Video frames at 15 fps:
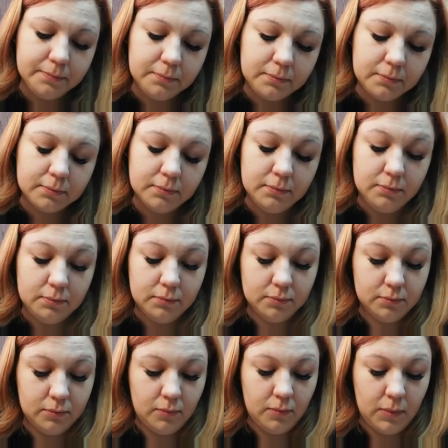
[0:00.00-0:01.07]

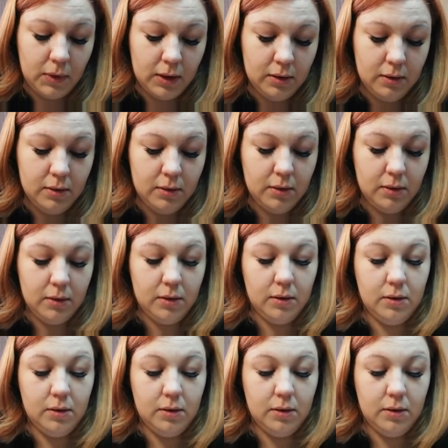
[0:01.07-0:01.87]
(no one is talking)